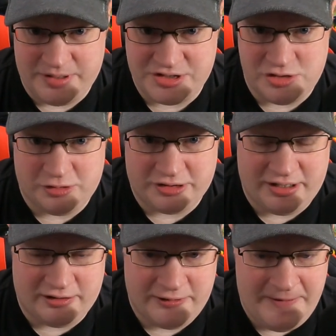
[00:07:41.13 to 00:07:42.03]
you want
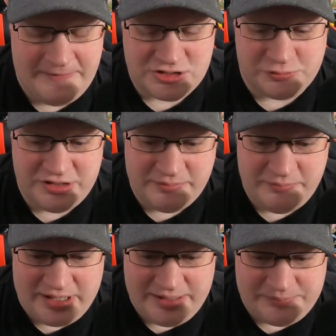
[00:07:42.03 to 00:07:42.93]
there. So we
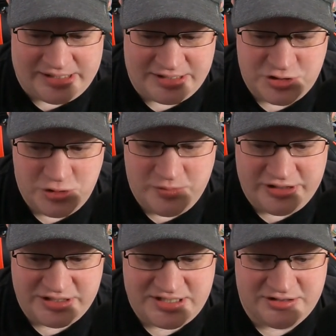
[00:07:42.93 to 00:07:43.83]
may beat two million
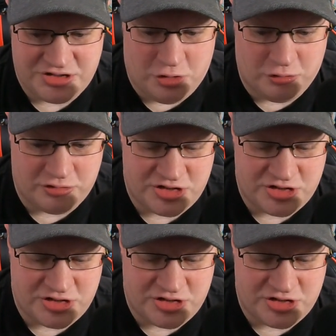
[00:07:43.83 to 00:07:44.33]
sales totals.